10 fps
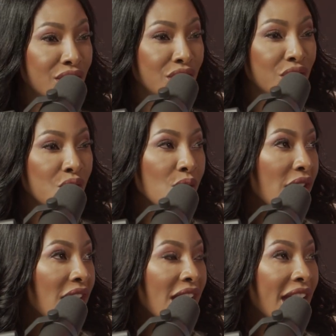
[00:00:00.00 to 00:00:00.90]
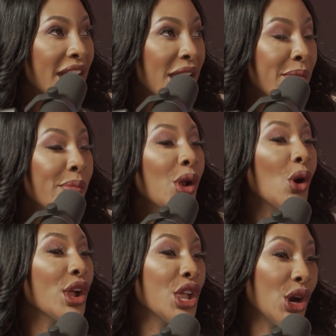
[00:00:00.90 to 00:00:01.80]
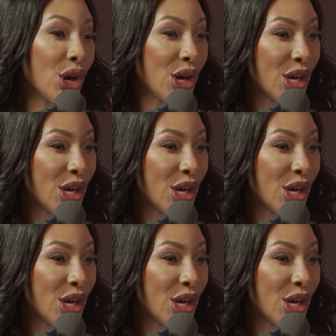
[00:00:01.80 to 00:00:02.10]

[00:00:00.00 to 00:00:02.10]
you are an employer,